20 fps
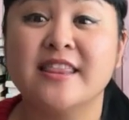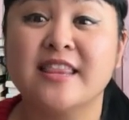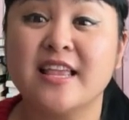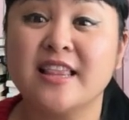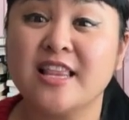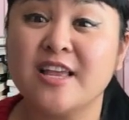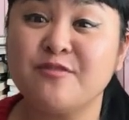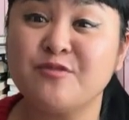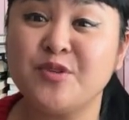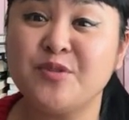that
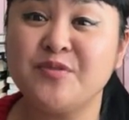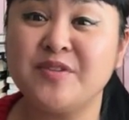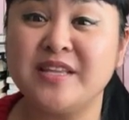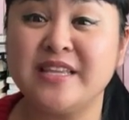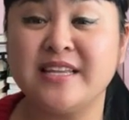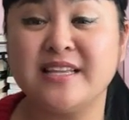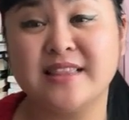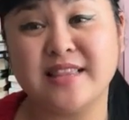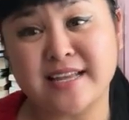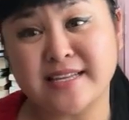left me
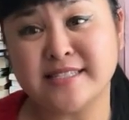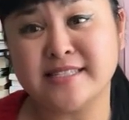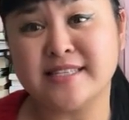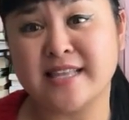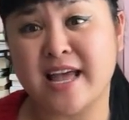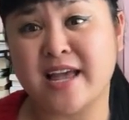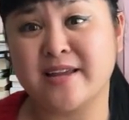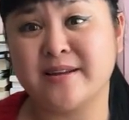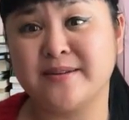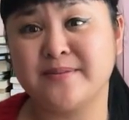feeling less
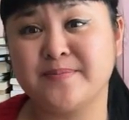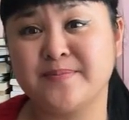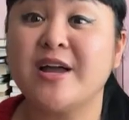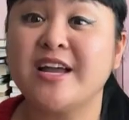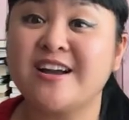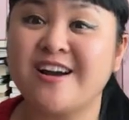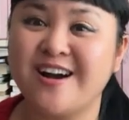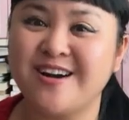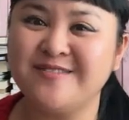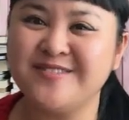than. My
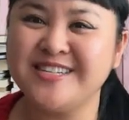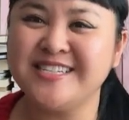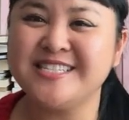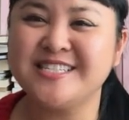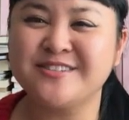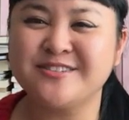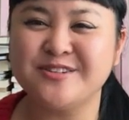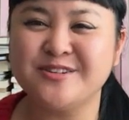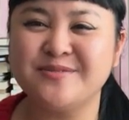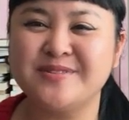confidence
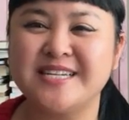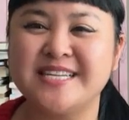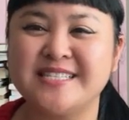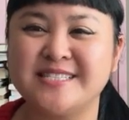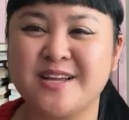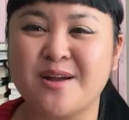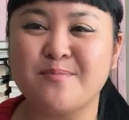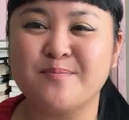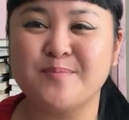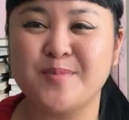grew when I
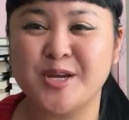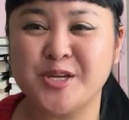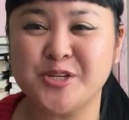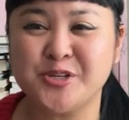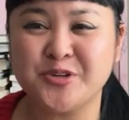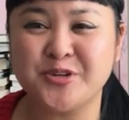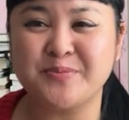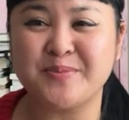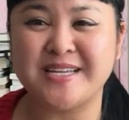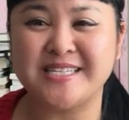stopped
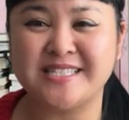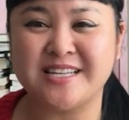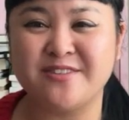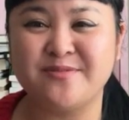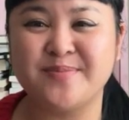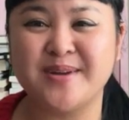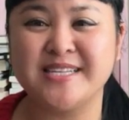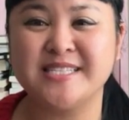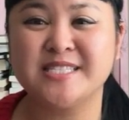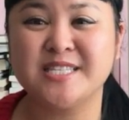measuring myself
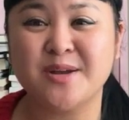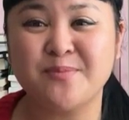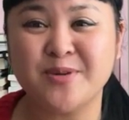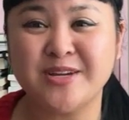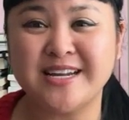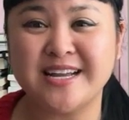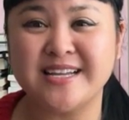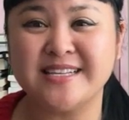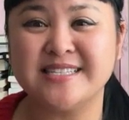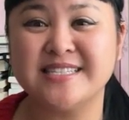by
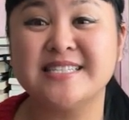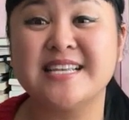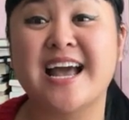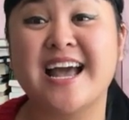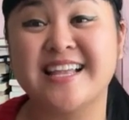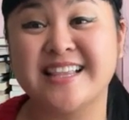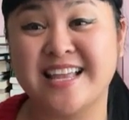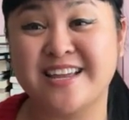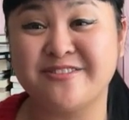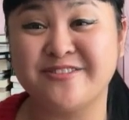someone else's
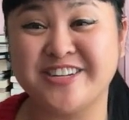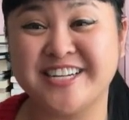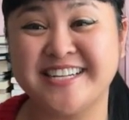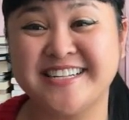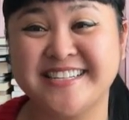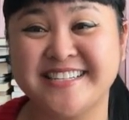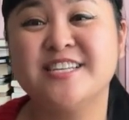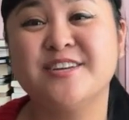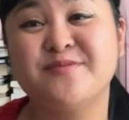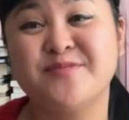highlight reel.
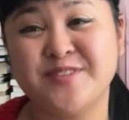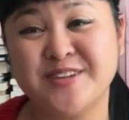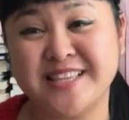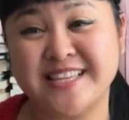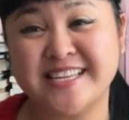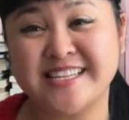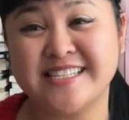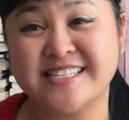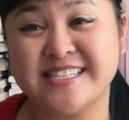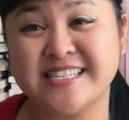Tip for
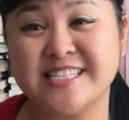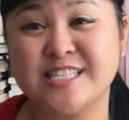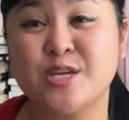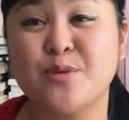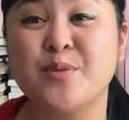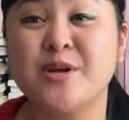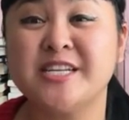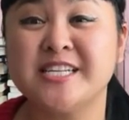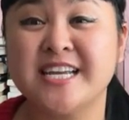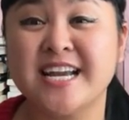this is to
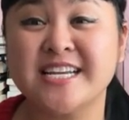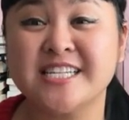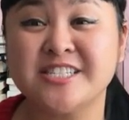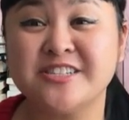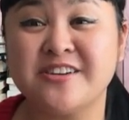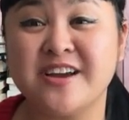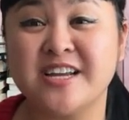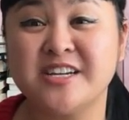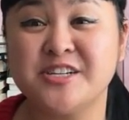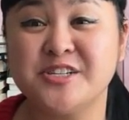protect
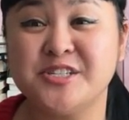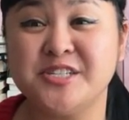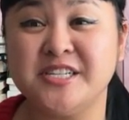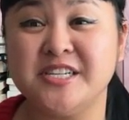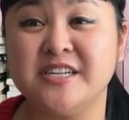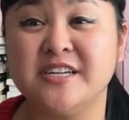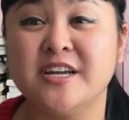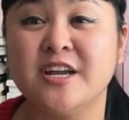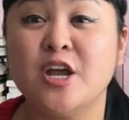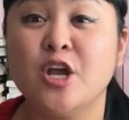your
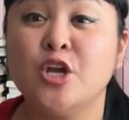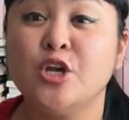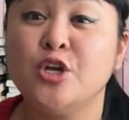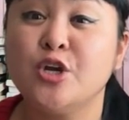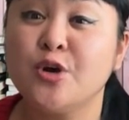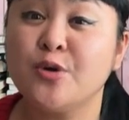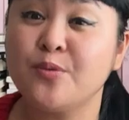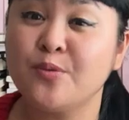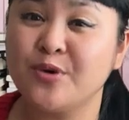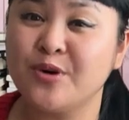energy.
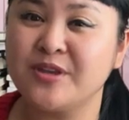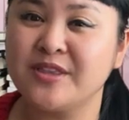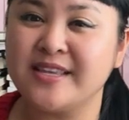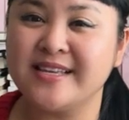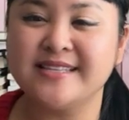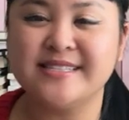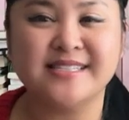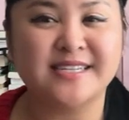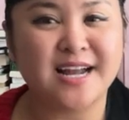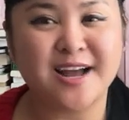Your worth
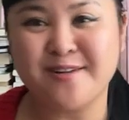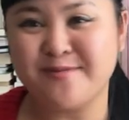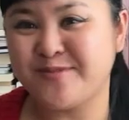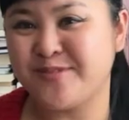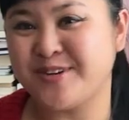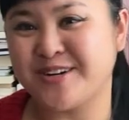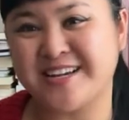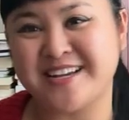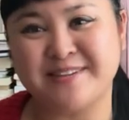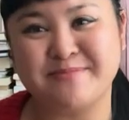isn't up
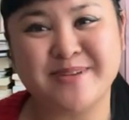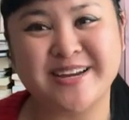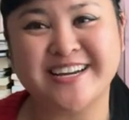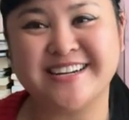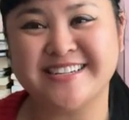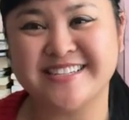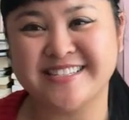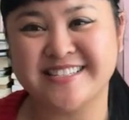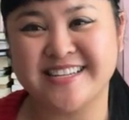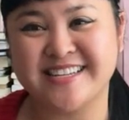for
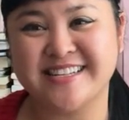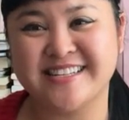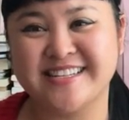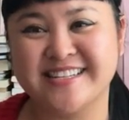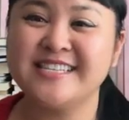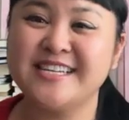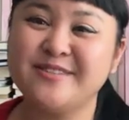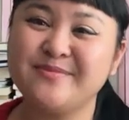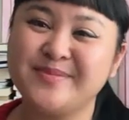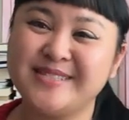comparison.
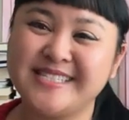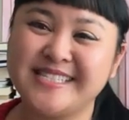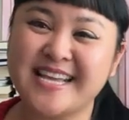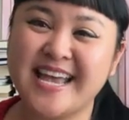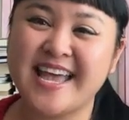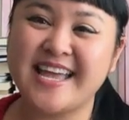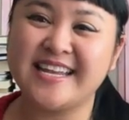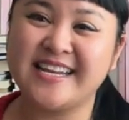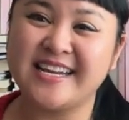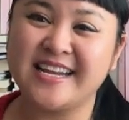Tip
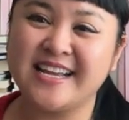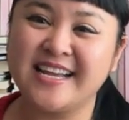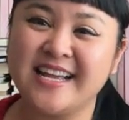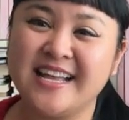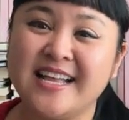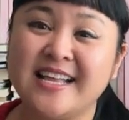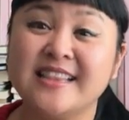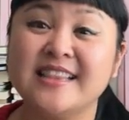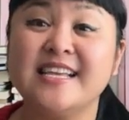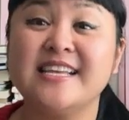10.
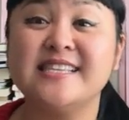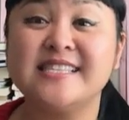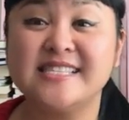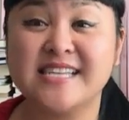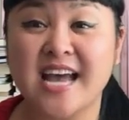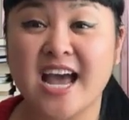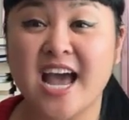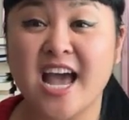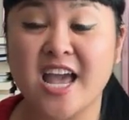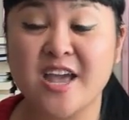Let
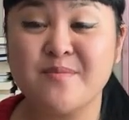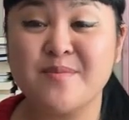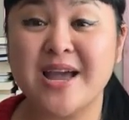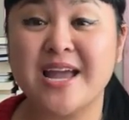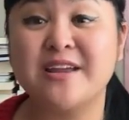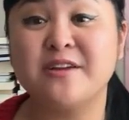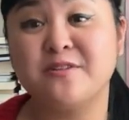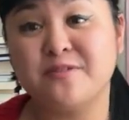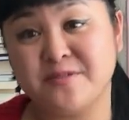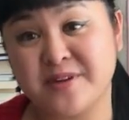time
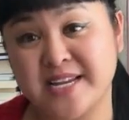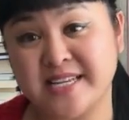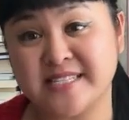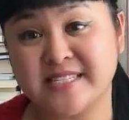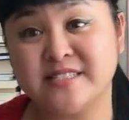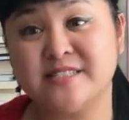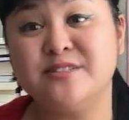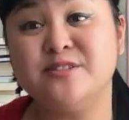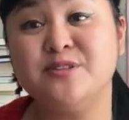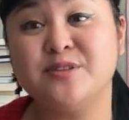and
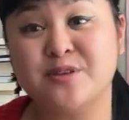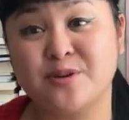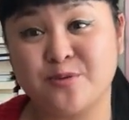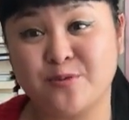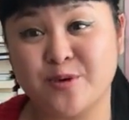grace do their